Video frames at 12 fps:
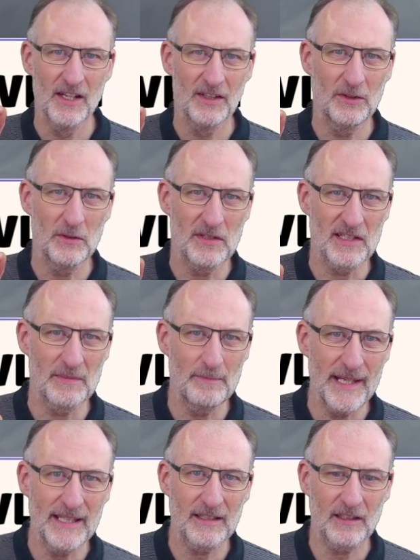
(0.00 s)
to
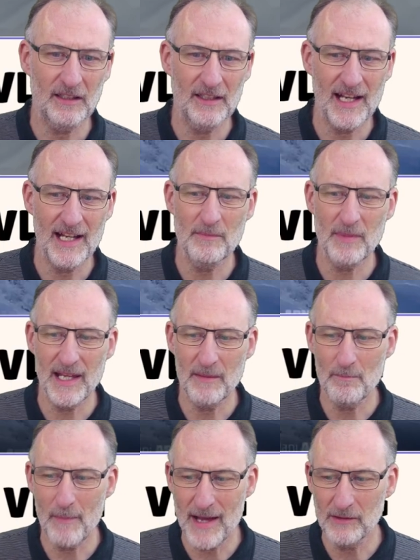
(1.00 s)
speed climb a
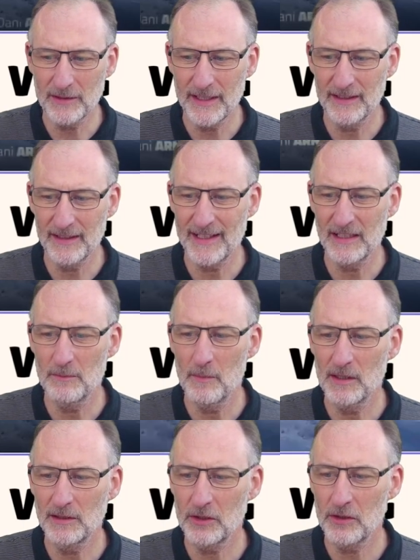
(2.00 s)
mountain like the
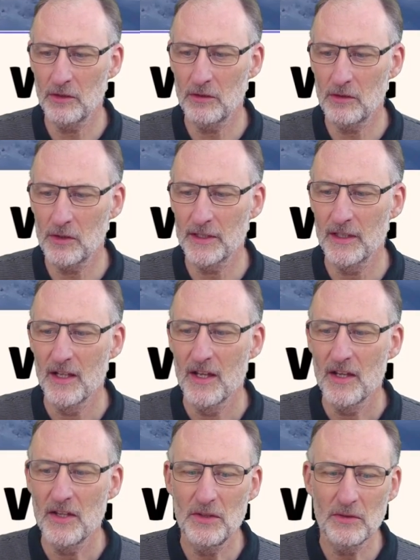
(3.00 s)
Matterhorn,
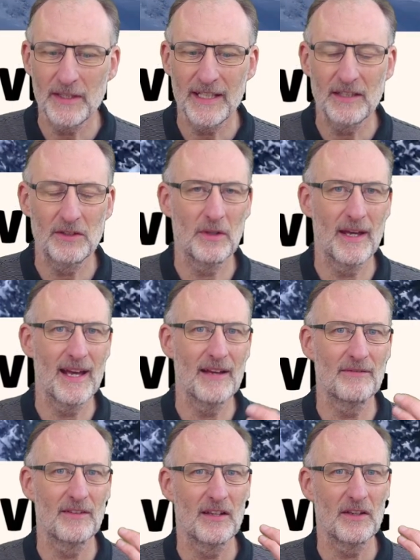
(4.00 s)
you need to
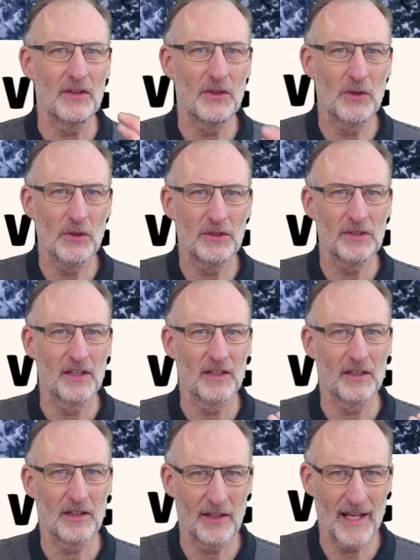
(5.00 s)
have good
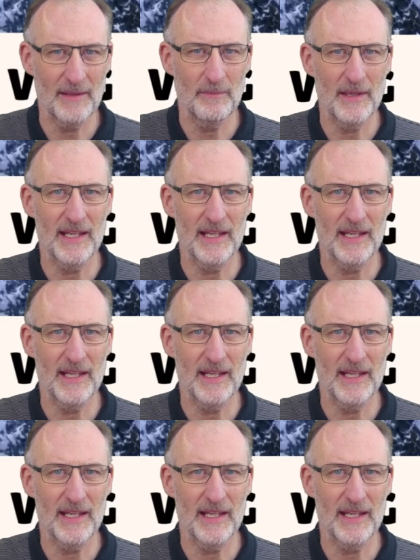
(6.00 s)
climbing